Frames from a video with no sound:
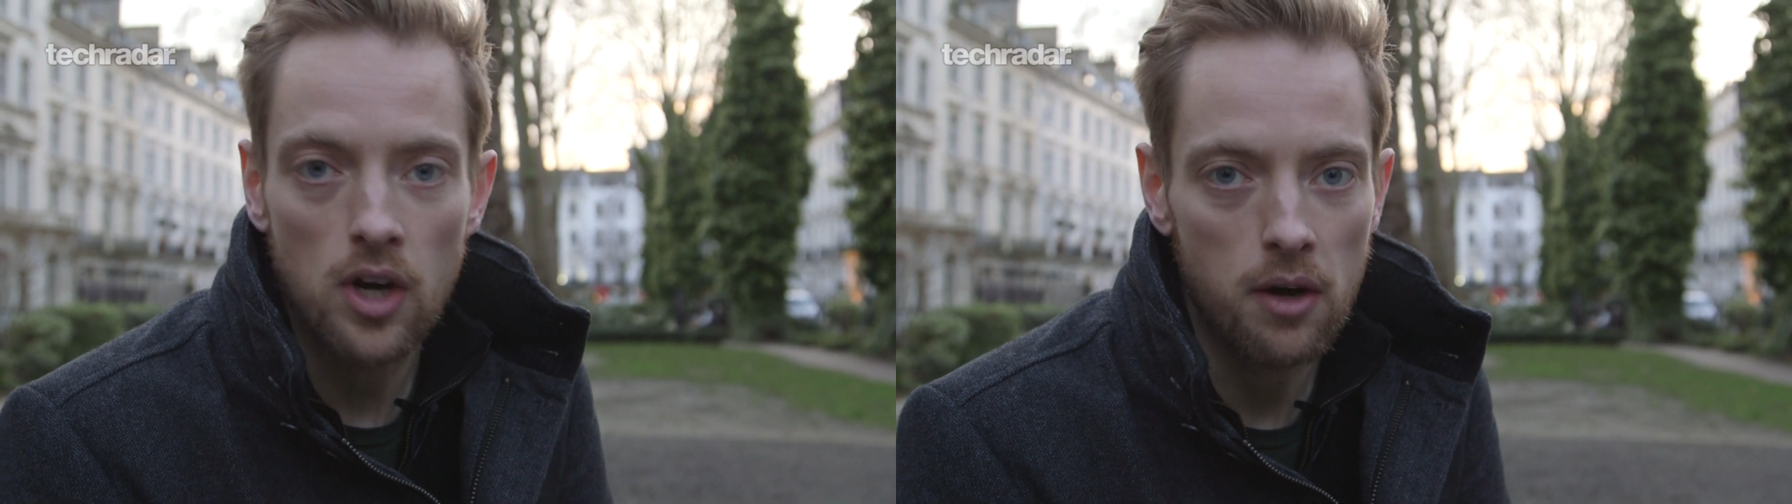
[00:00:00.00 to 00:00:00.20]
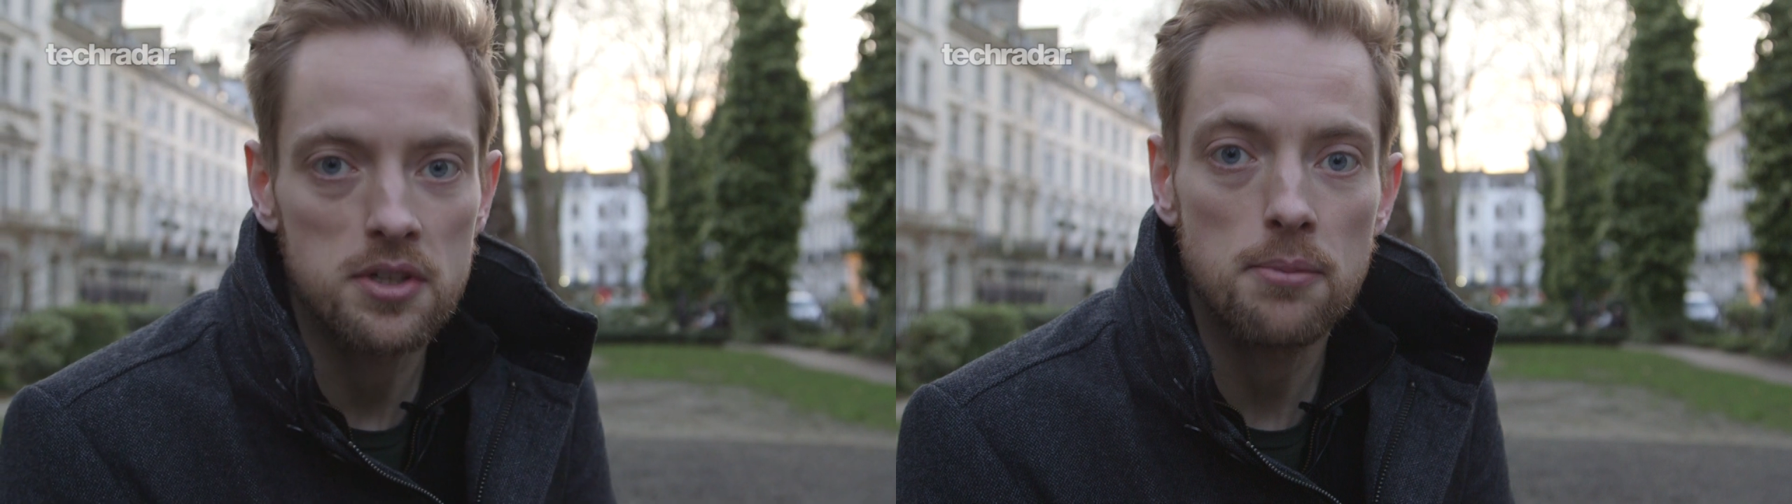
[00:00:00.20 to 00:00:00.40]

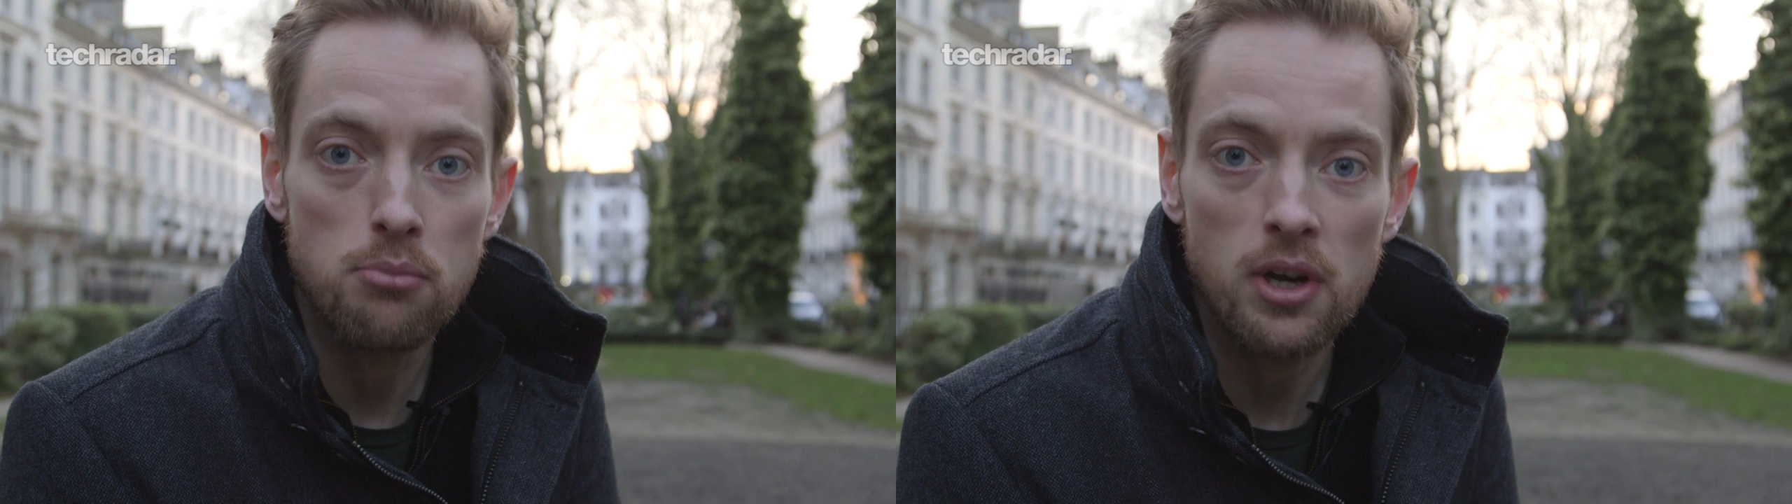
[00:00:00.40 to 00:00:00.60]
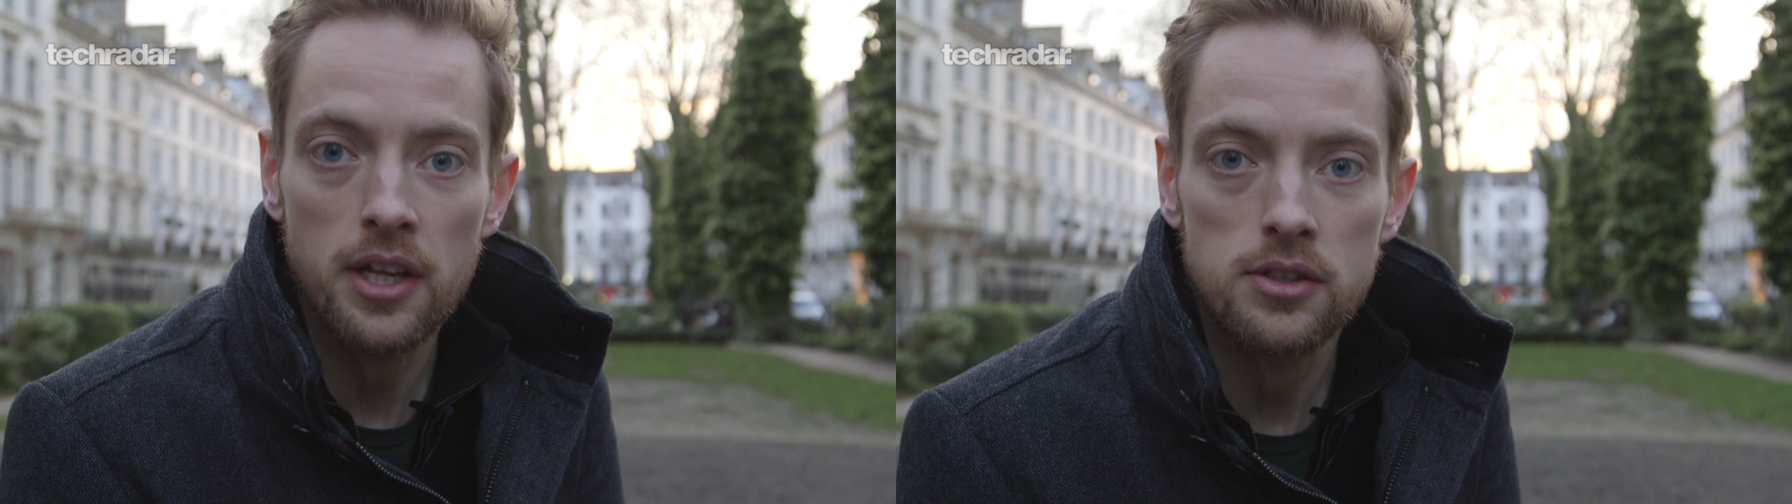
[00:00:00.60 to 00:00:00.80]
tracker is a
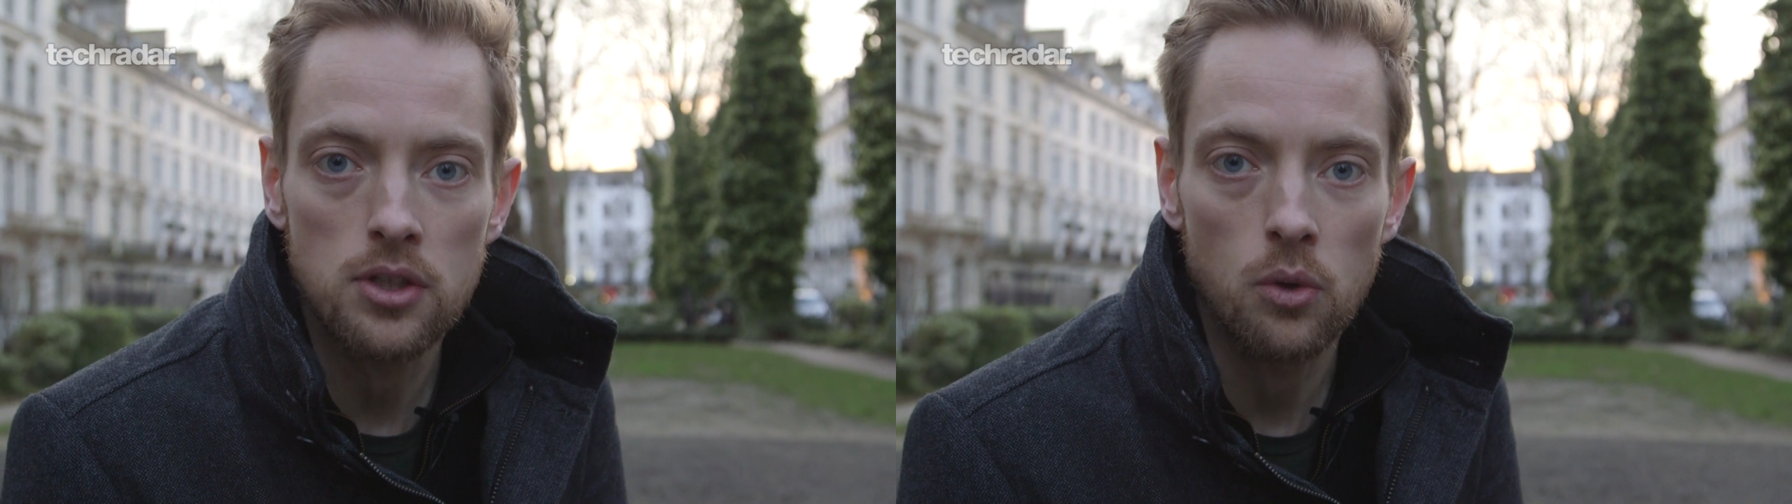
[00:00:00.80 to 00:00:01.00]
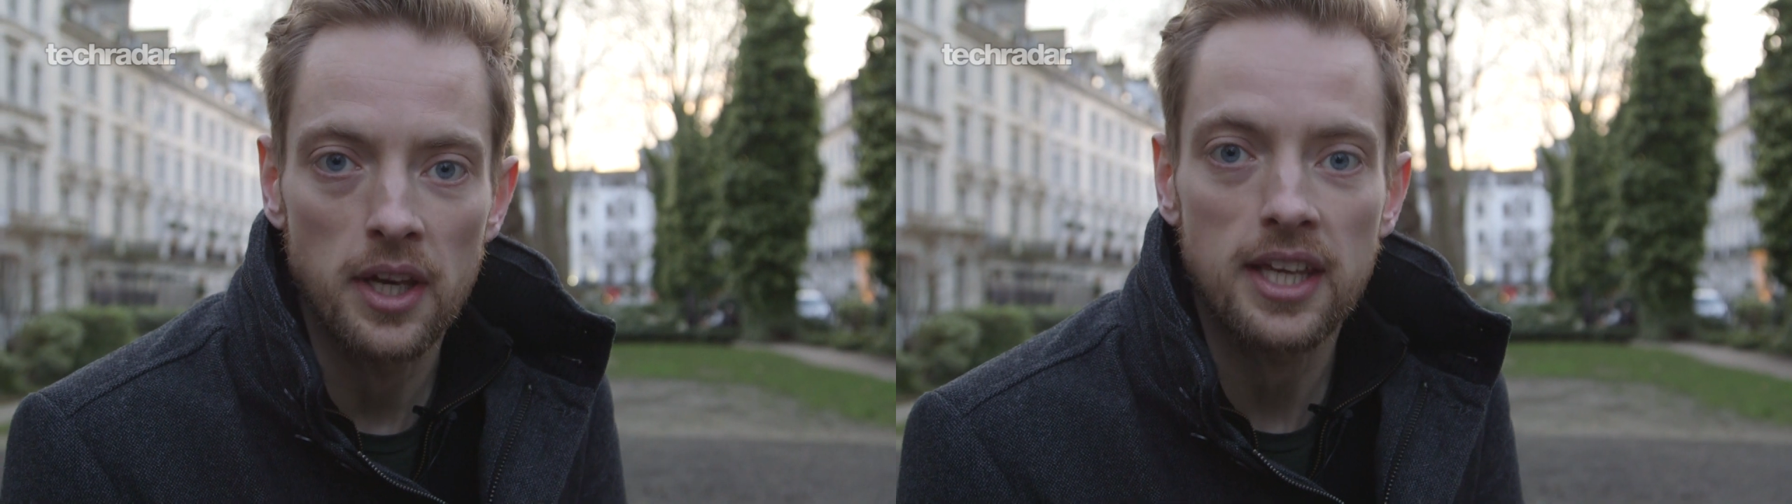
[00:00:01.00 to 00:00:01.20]
brilliant
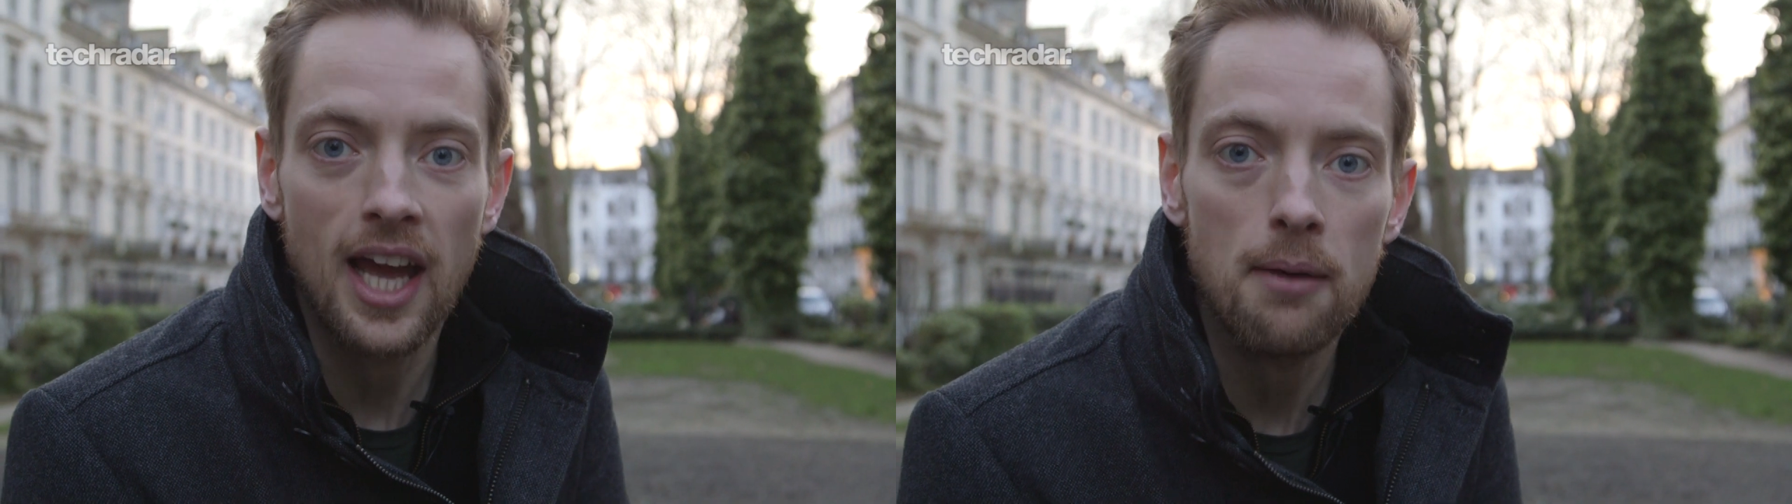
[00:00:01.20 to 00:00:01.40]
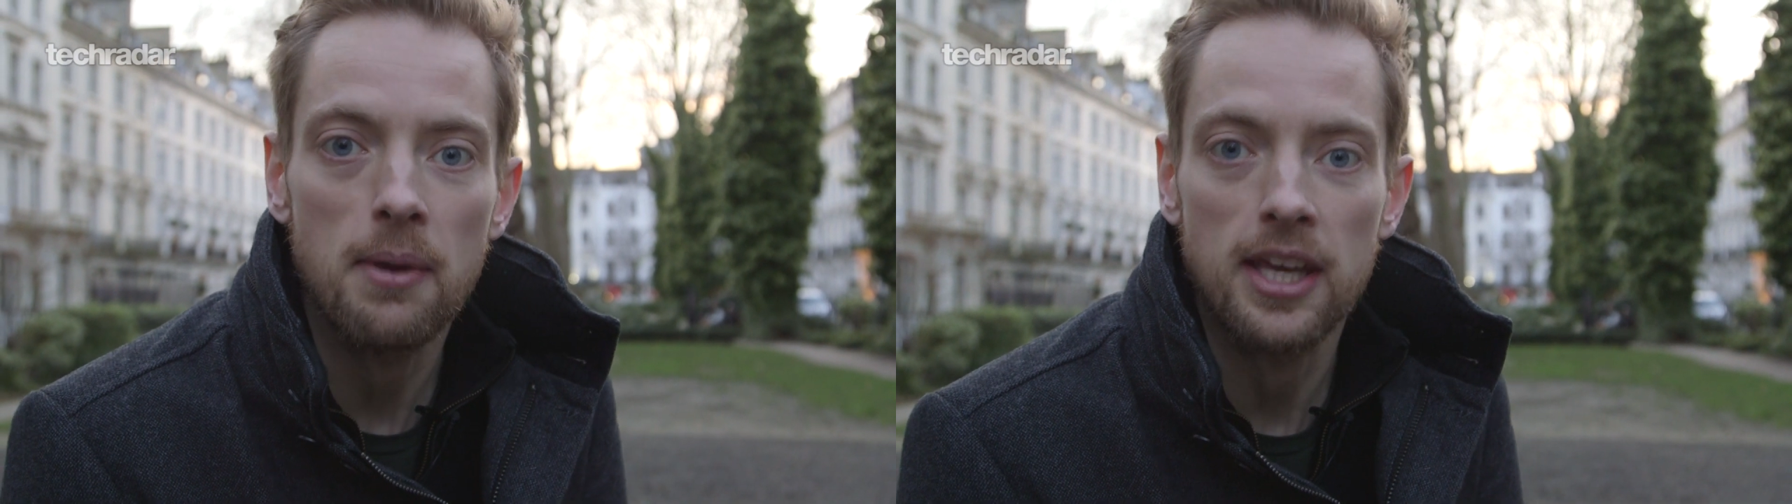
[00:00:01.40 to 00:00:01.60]
tool and it can